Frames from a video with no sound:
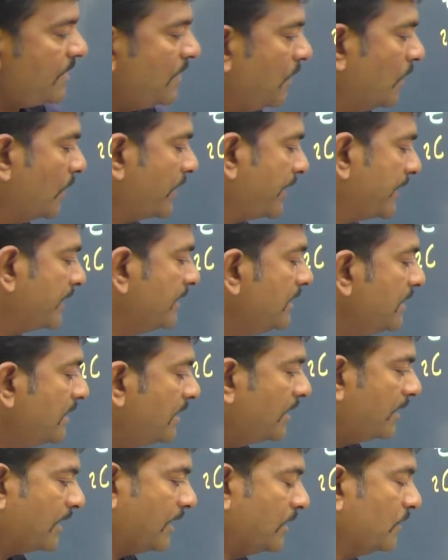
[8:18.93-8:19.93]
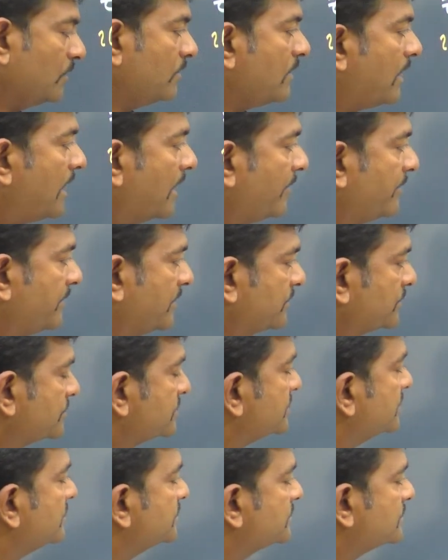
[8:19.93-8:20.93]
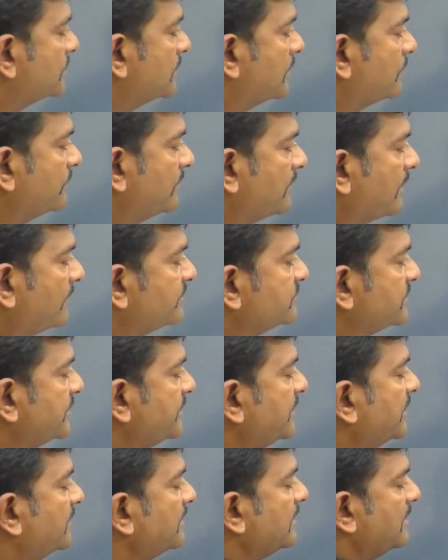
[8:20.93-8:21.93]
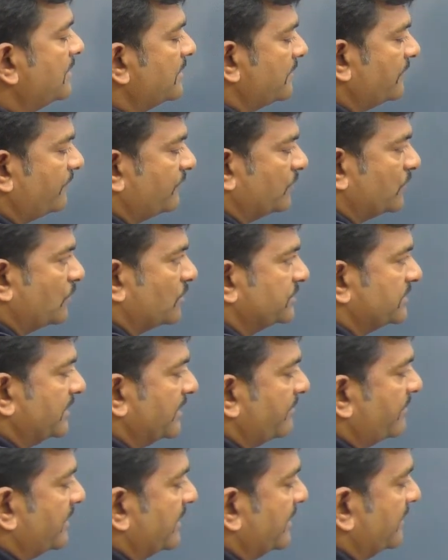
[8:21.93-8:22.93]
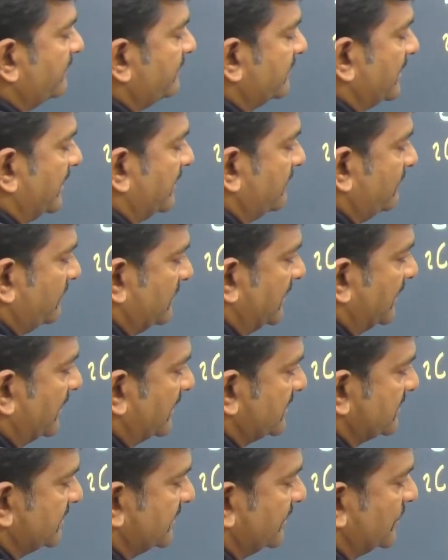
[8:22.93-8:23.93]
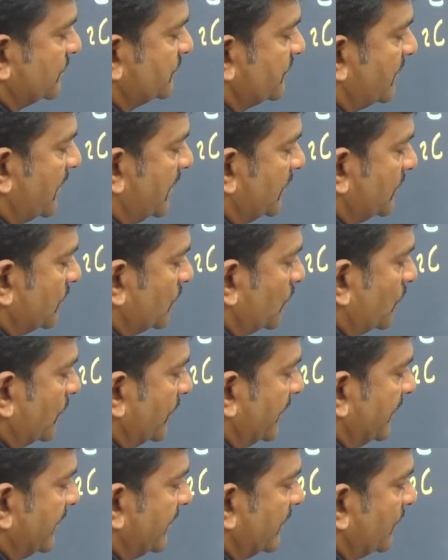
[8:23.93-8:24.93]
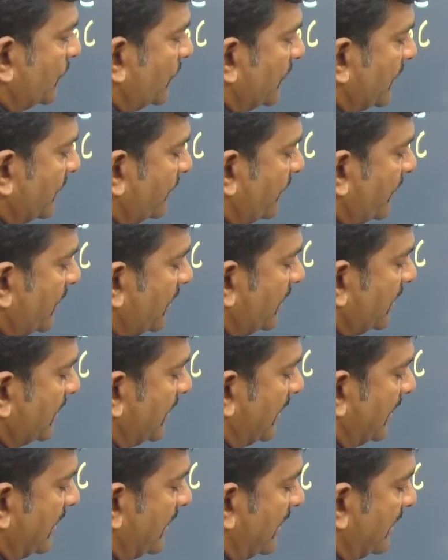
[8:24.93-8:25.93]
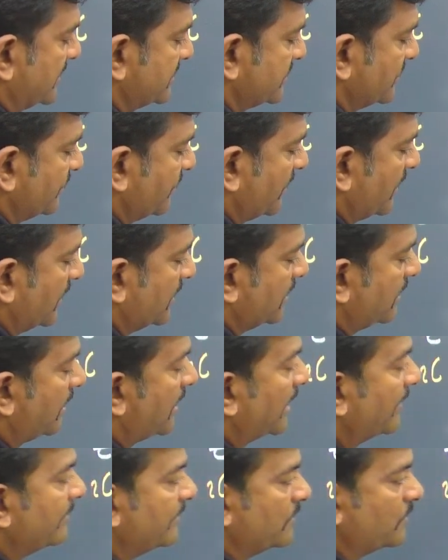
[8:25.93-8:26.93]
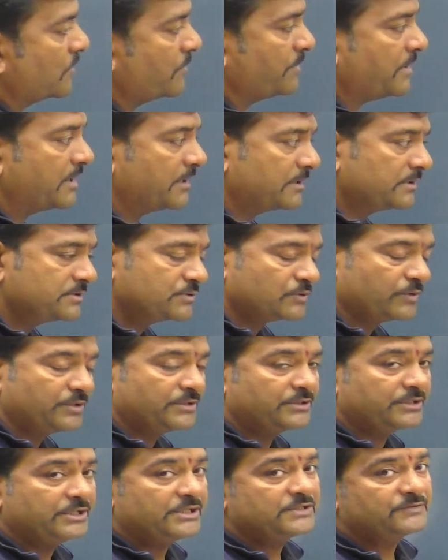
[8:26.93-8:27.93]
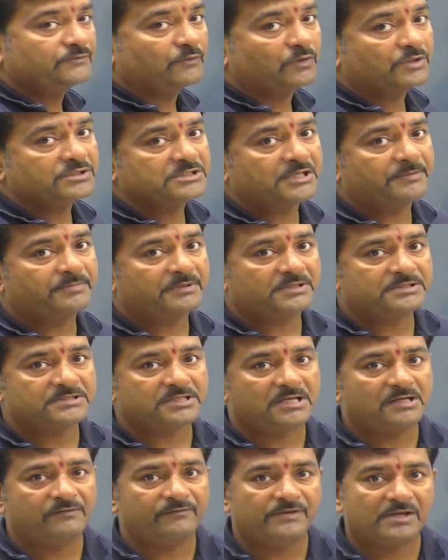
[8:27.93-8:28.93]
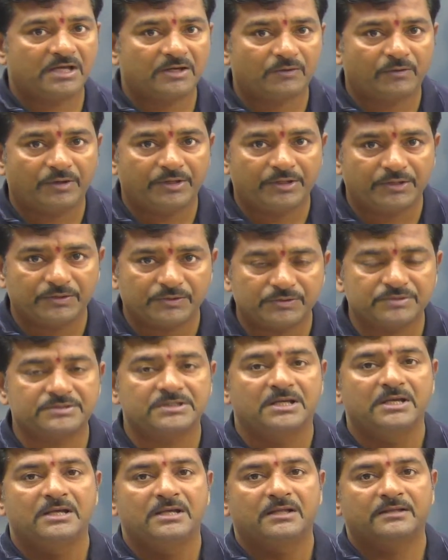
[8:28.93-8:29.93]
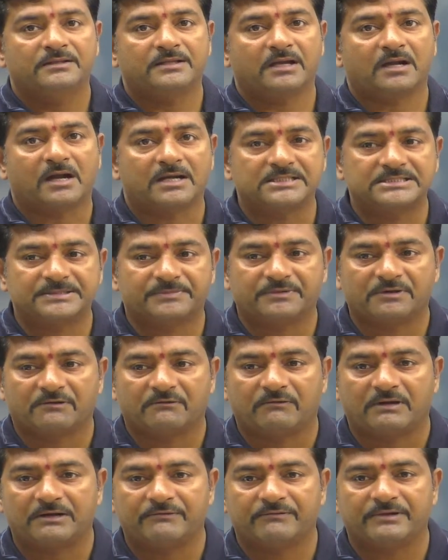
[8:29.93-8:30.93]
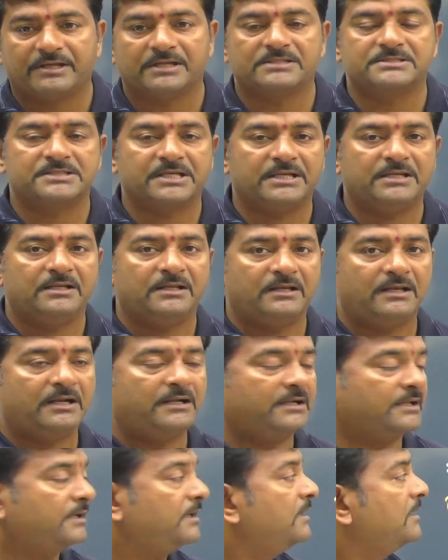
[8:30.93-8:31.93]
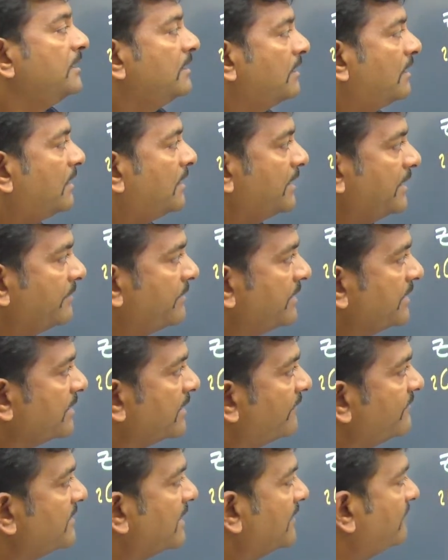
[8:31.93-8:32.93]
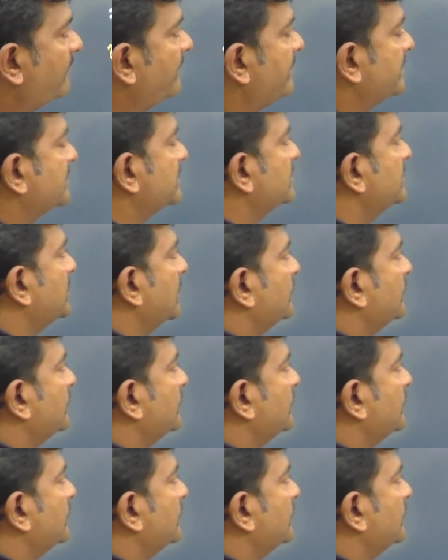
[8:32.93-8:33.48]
Okay, now odd man out. So now observe here, if you know the numbering, then letter series part, coding decoding part, analogy part, odd man out part. So in these 4 chapters we are going to use the concept of what we can say letter numbering of the alphabet.